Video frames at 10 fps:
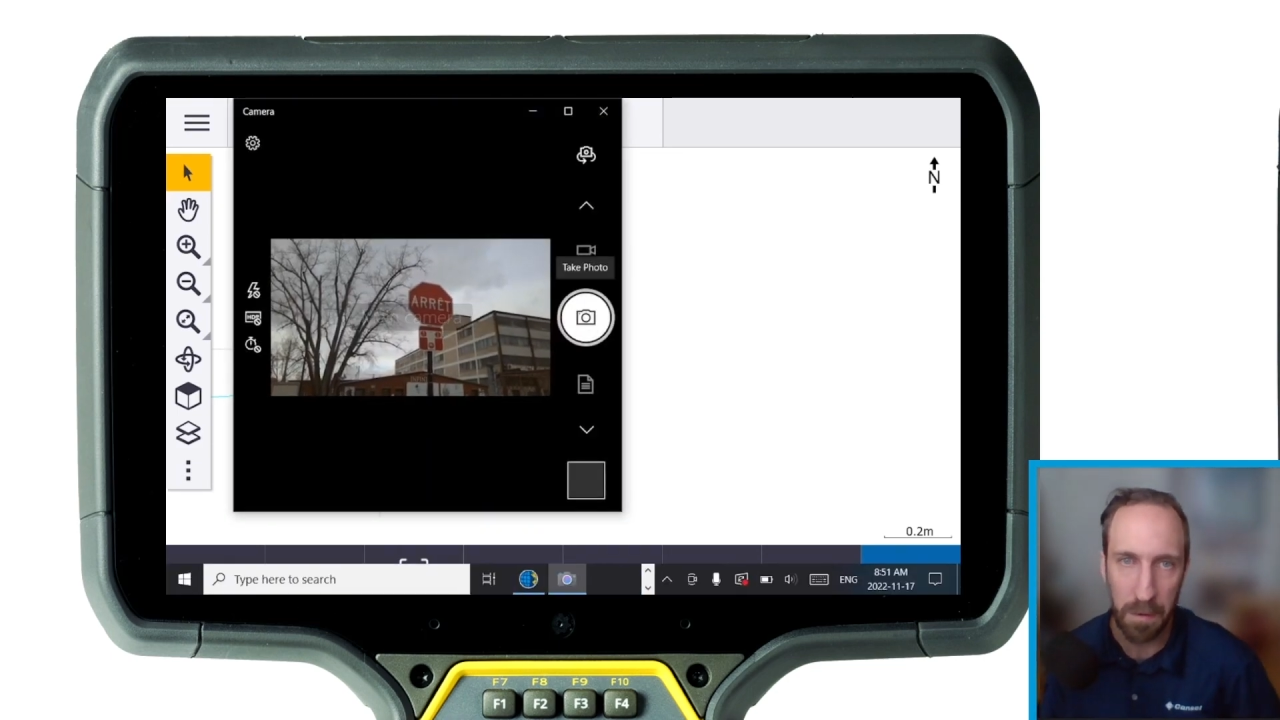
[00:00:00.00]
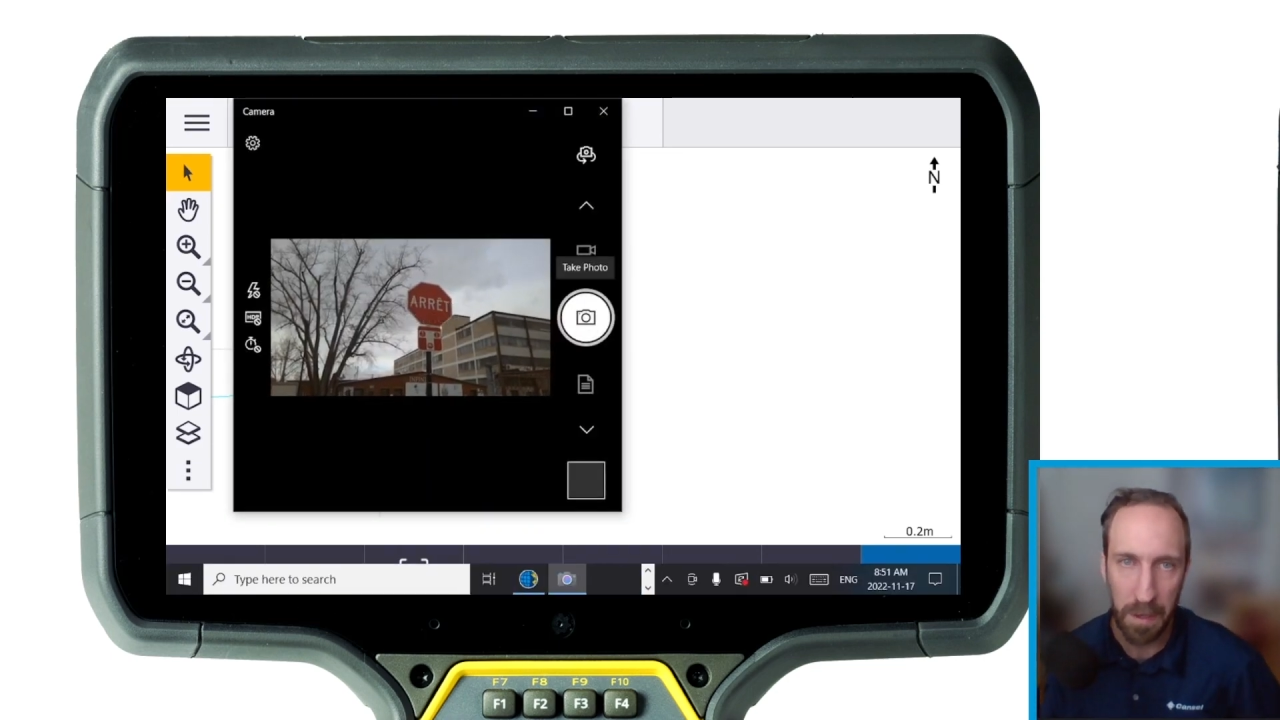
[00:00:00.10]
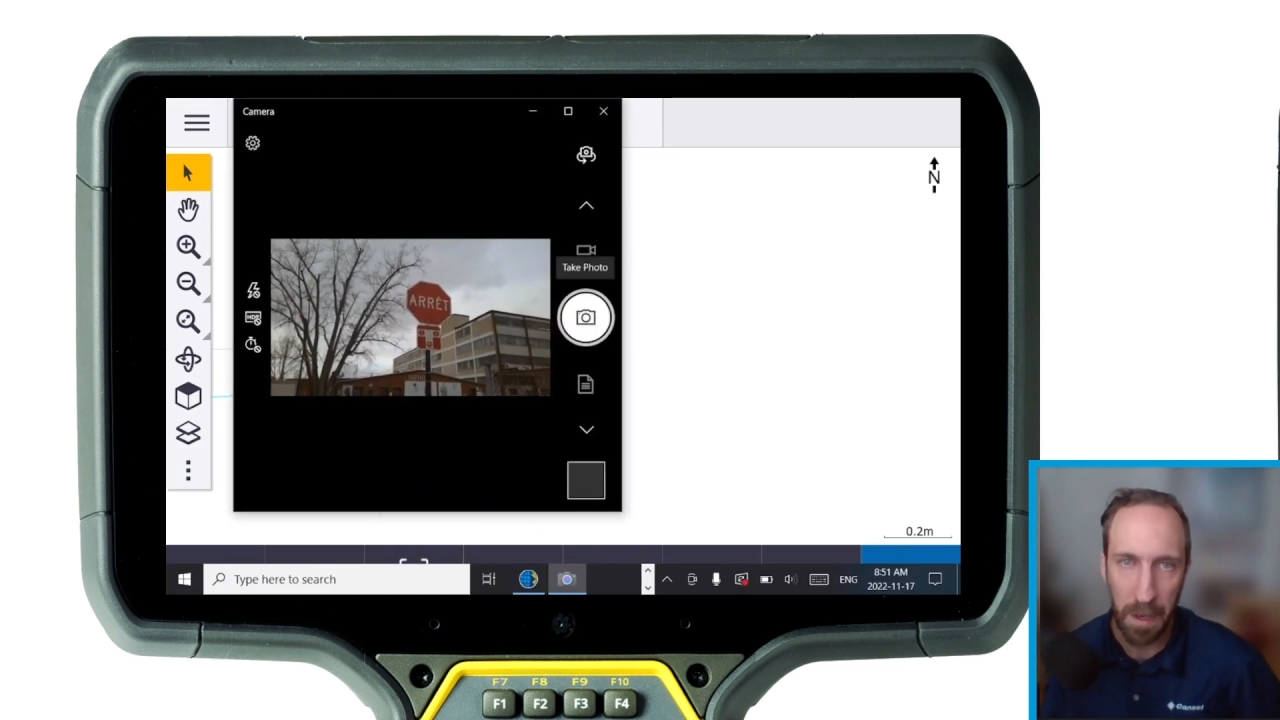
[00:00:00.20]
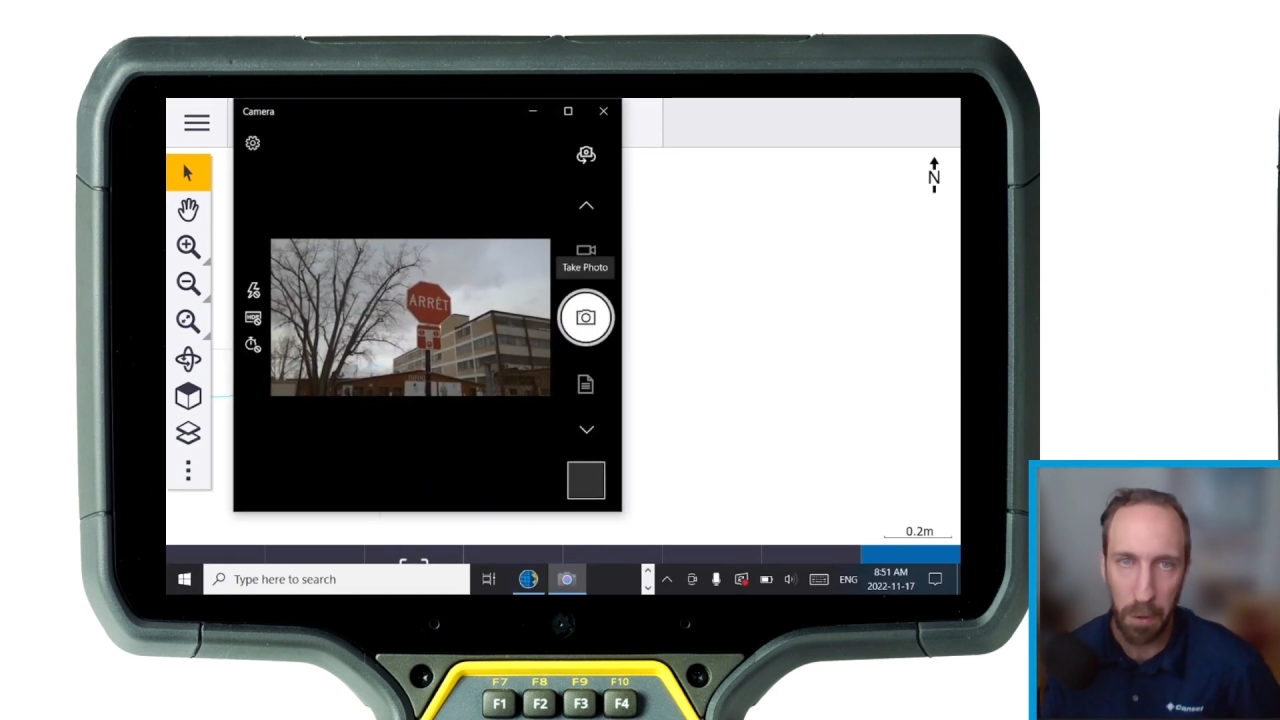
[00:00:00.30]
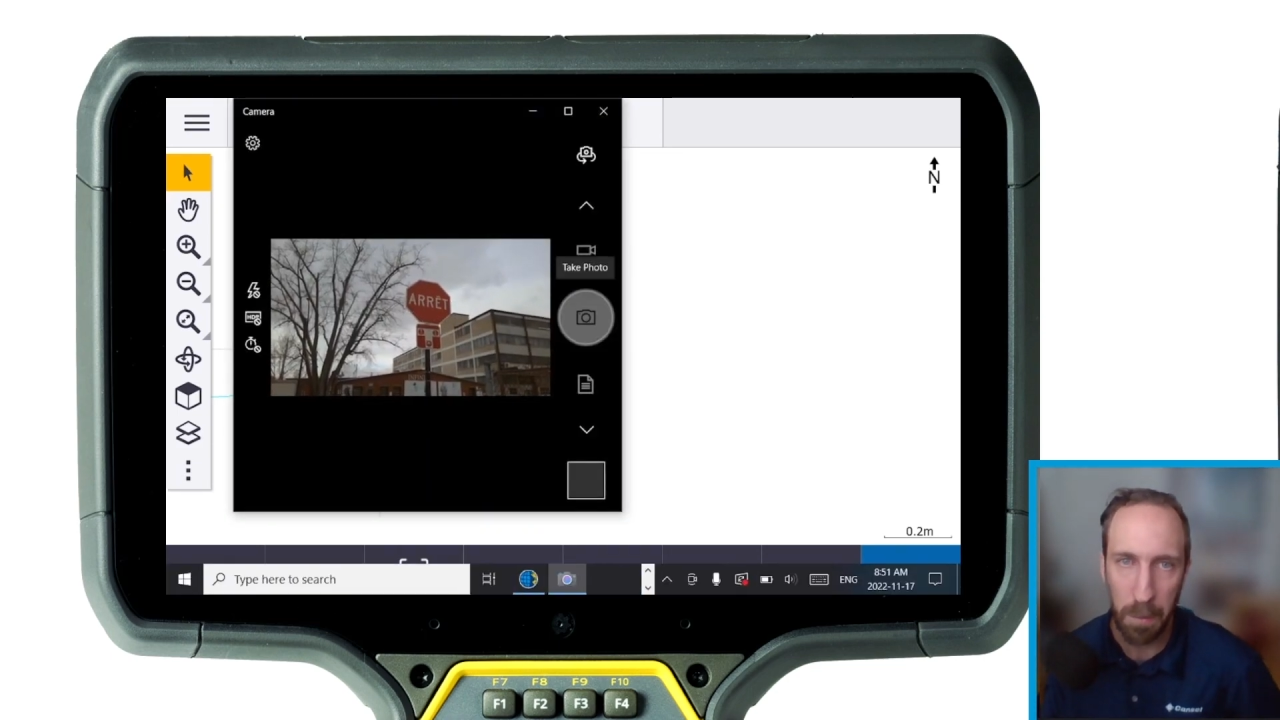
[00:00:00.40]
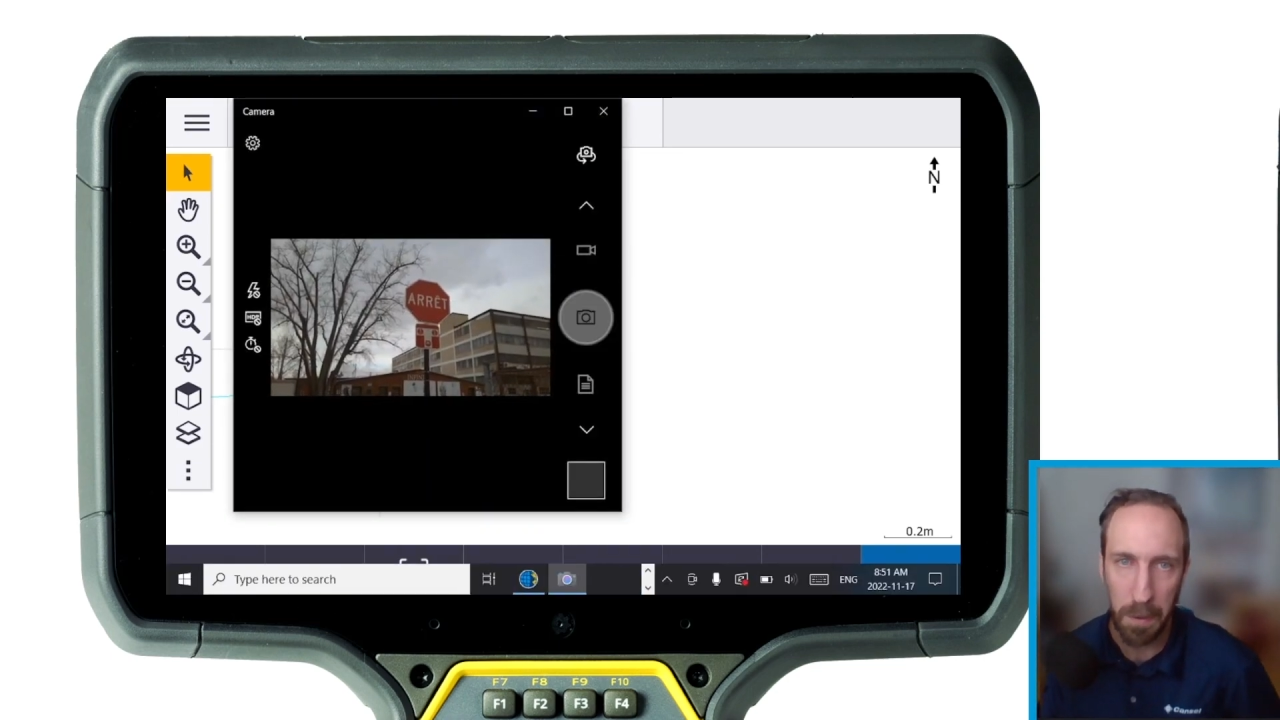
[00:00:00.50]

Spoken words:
camera